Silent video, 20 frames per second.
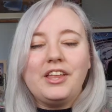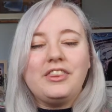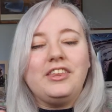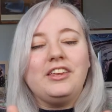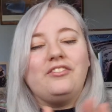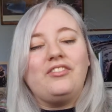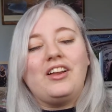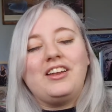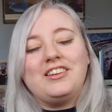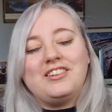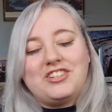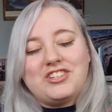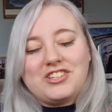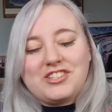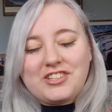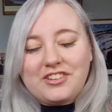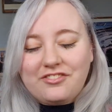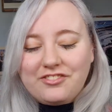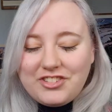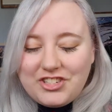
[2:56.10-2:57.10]
The Adventures
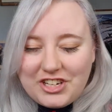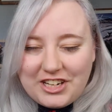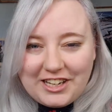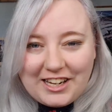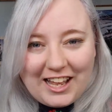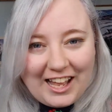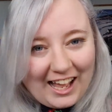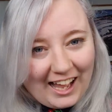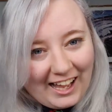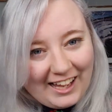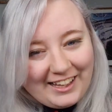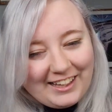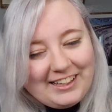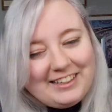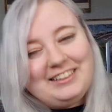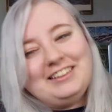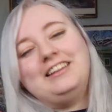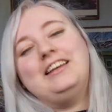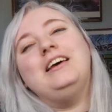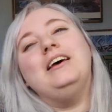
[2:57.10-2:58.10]
of China
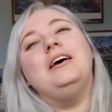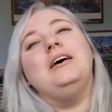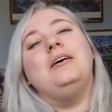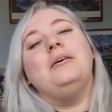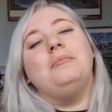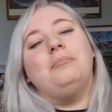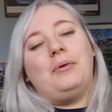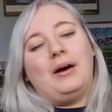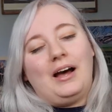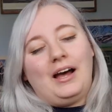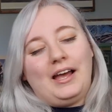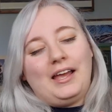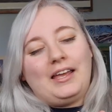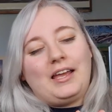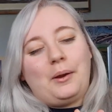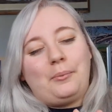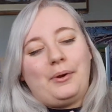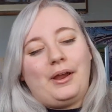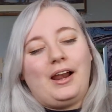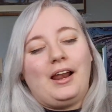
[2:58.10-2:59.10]
Iron by
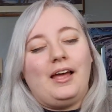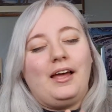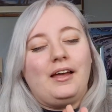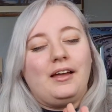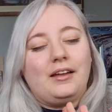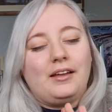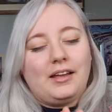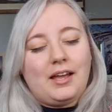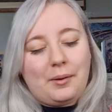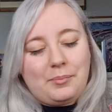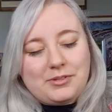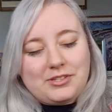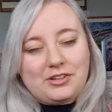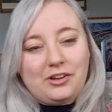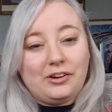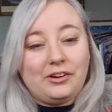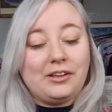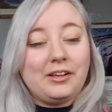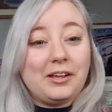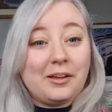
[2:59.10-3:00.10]
Gabriela
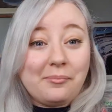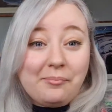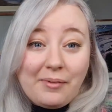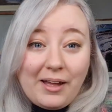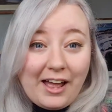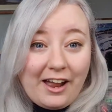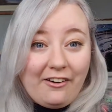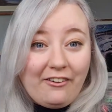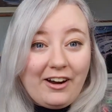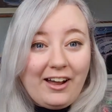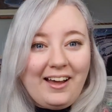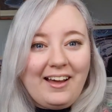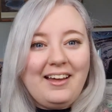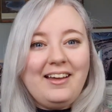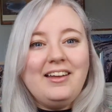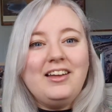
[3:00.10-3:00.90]
Cabezón Cámara,